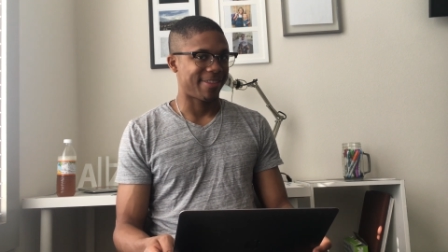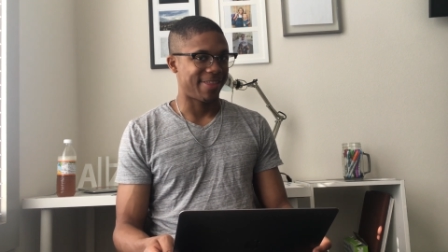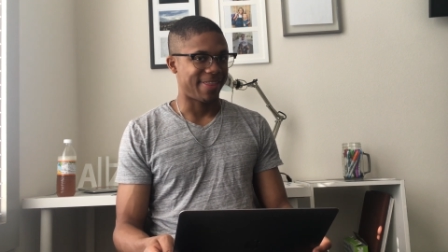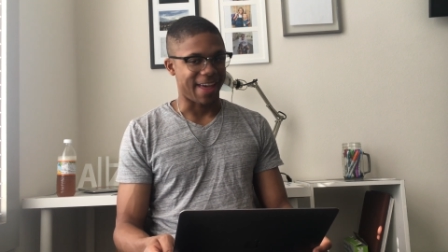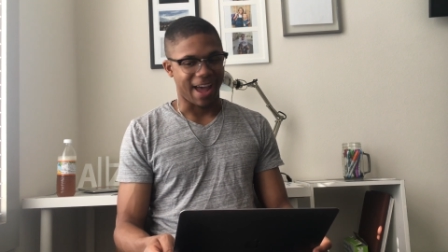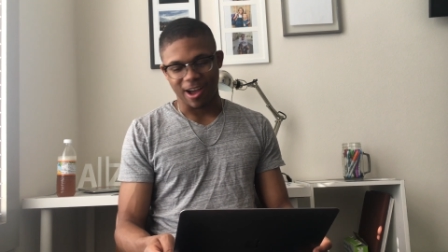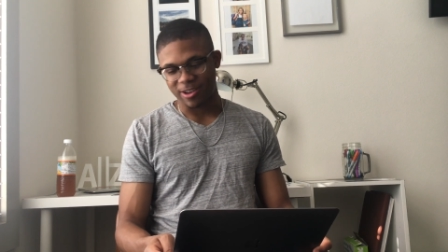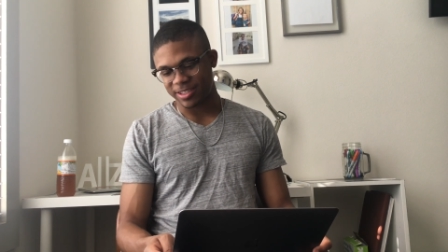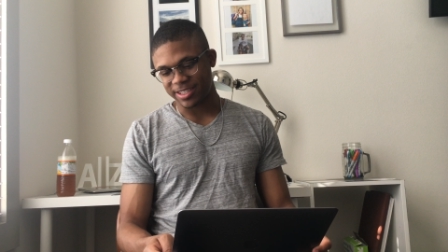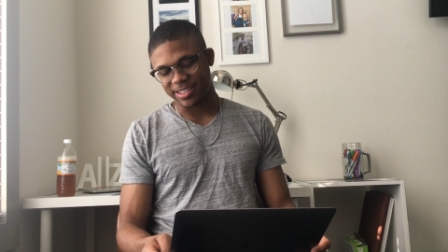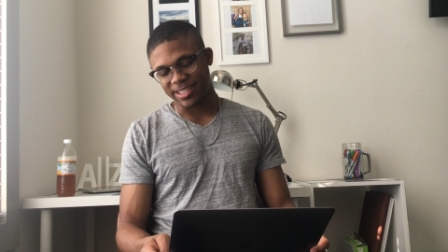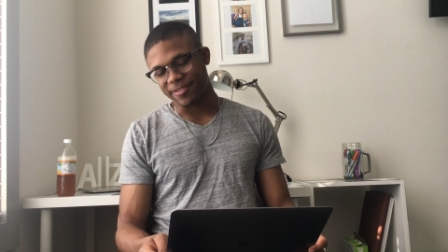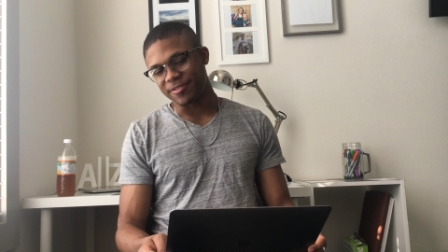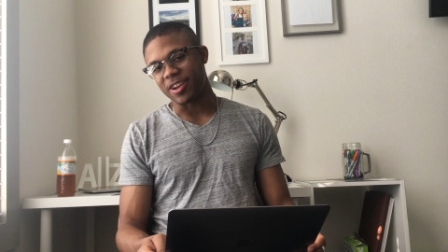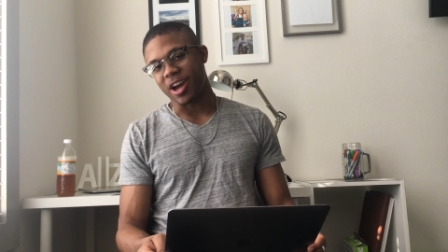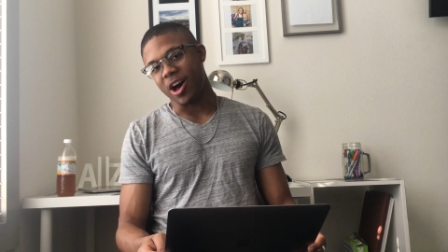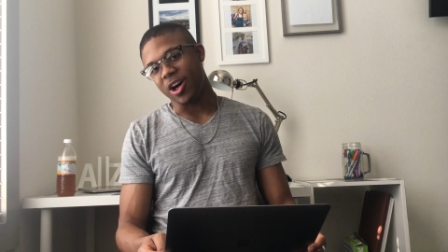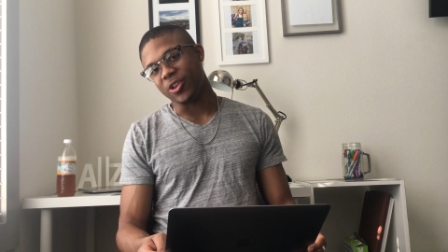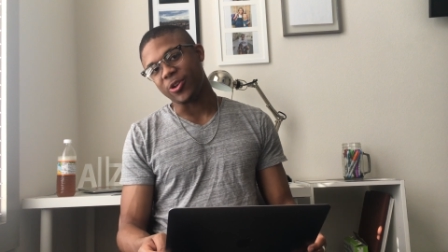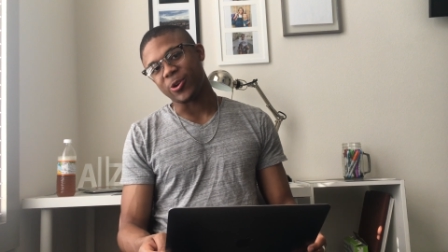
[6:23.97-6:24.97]
thousands of
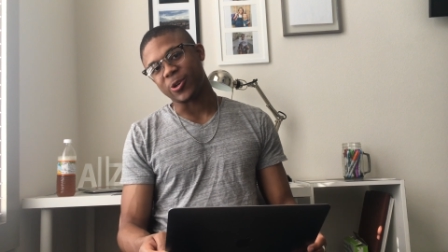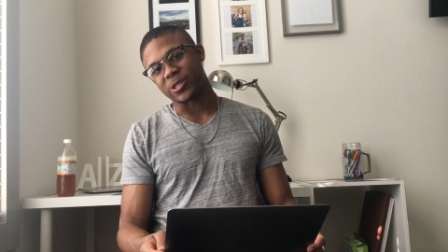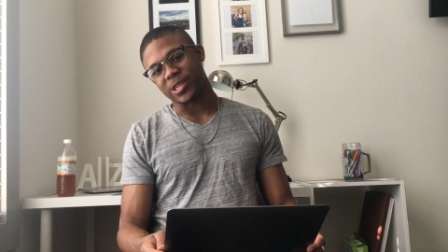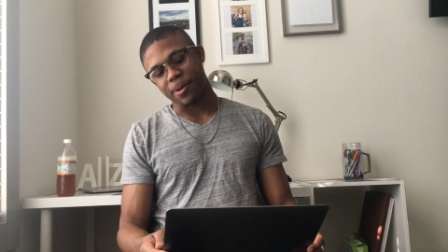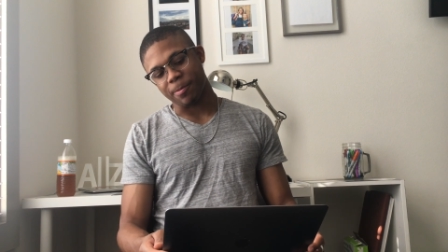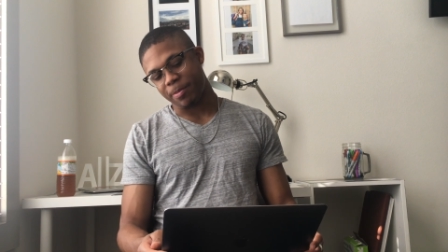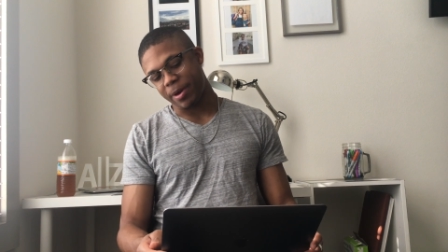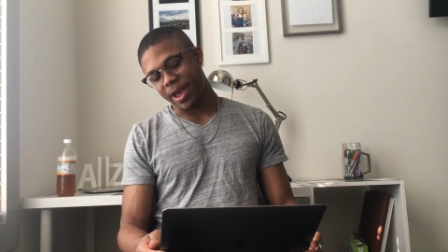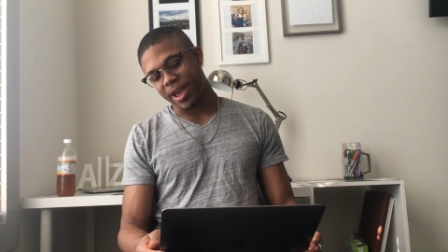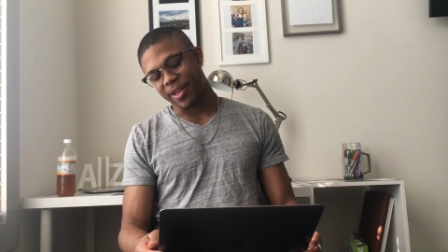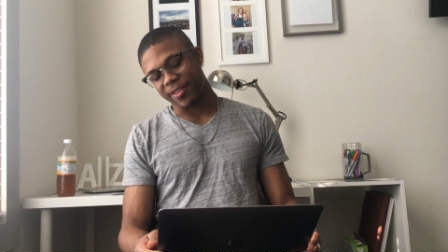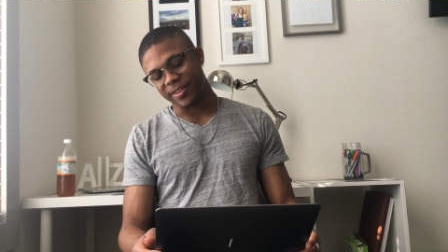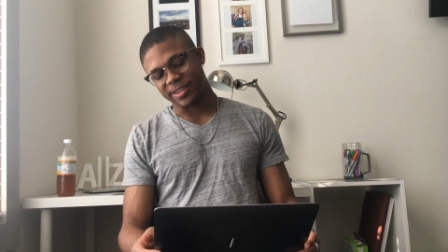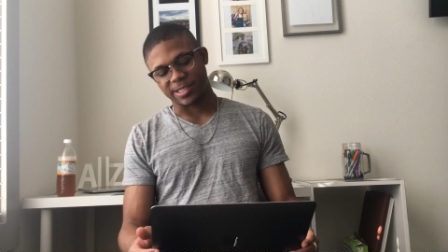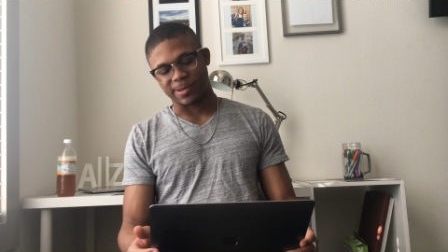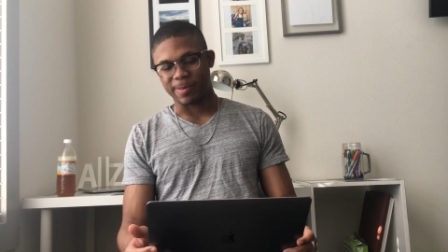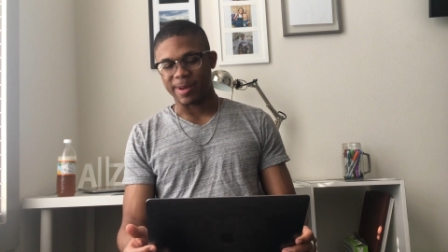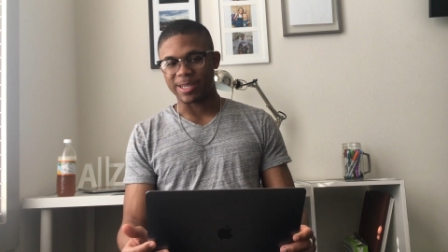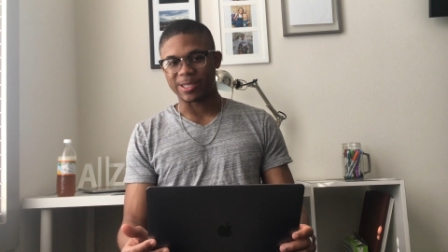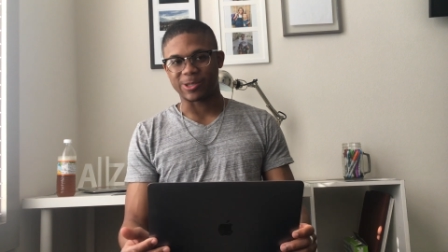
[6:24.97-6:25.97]
dollars I'm paying the
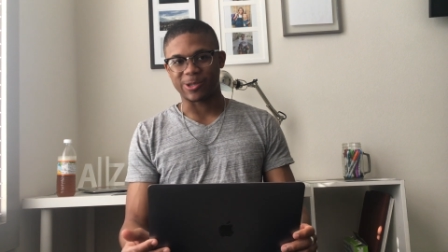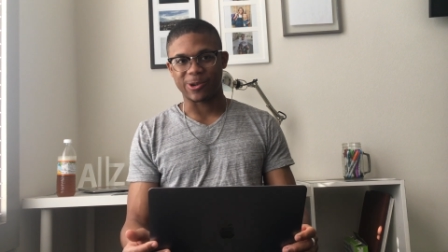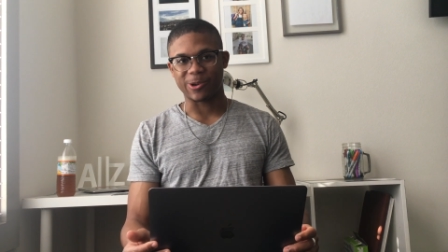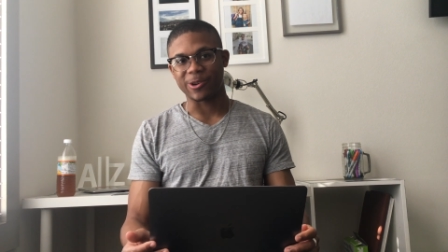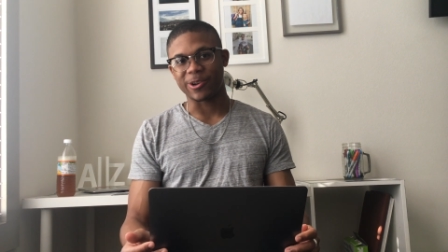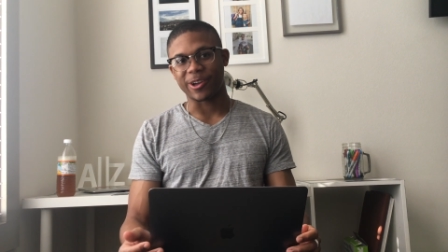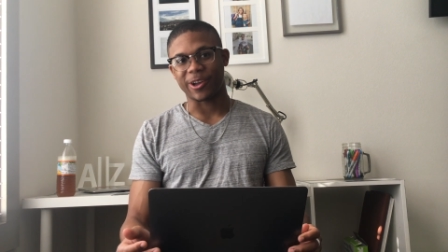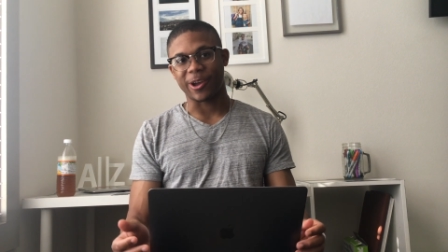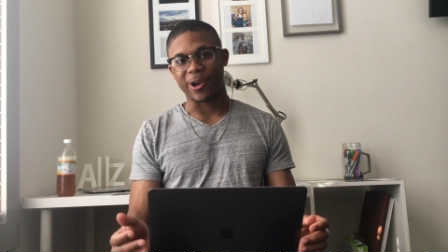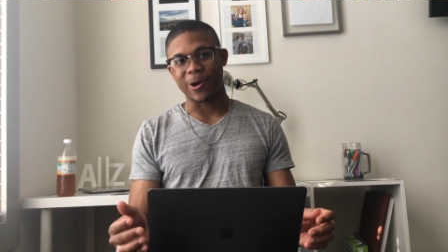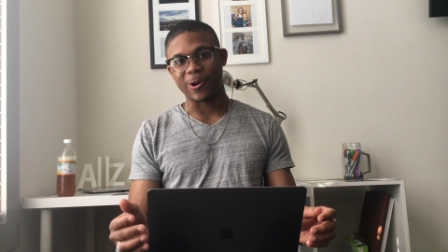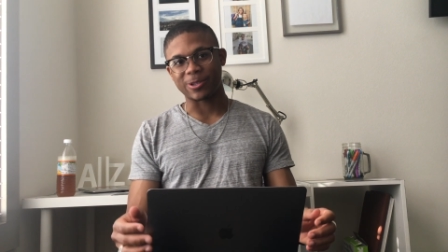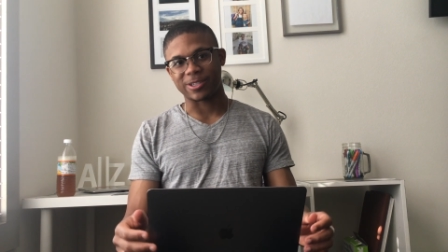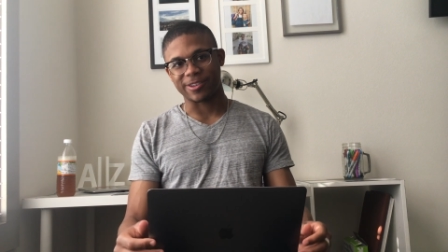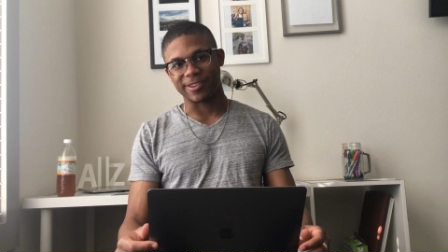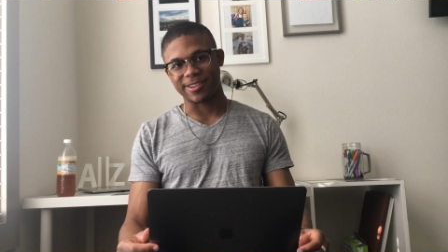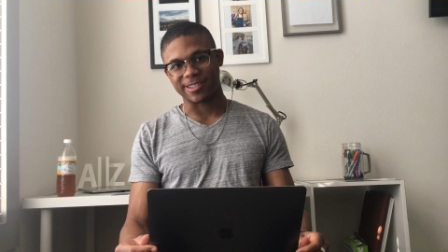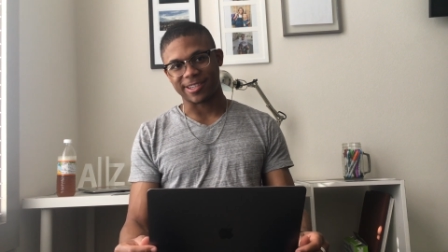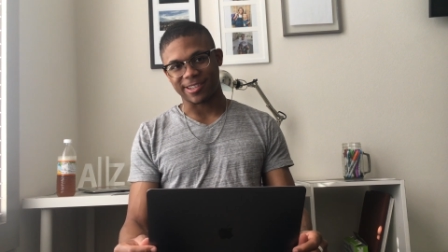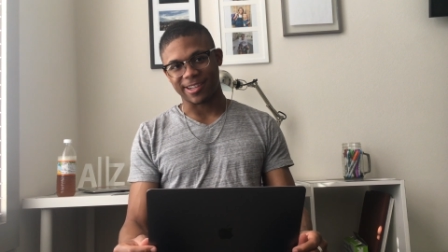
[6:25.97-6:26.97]
semester to go
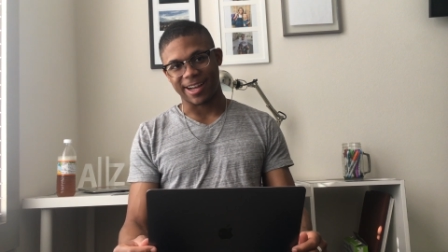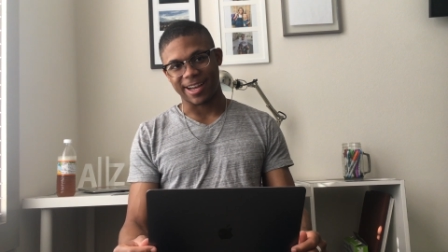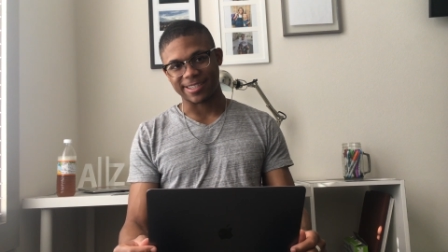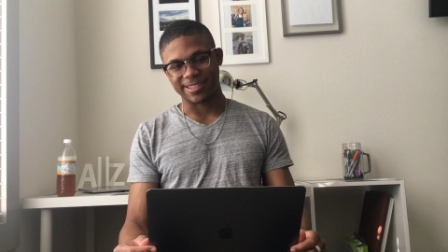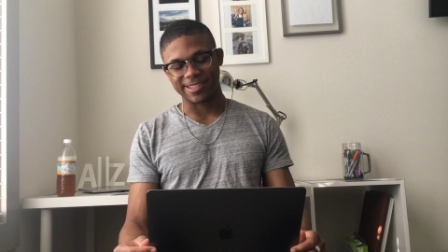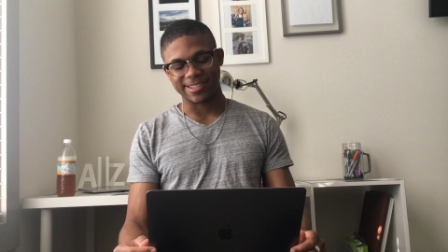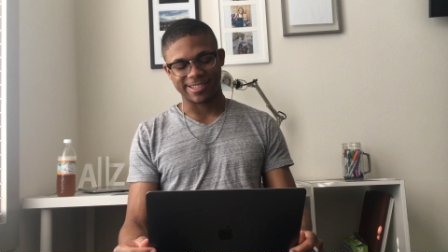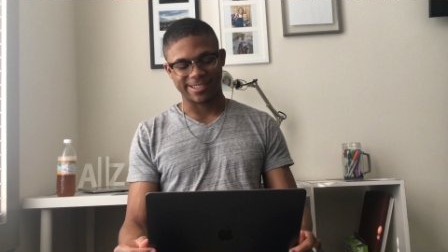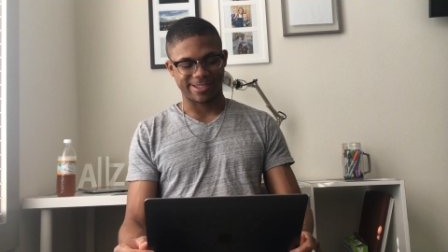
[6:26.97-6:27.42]
to these classes.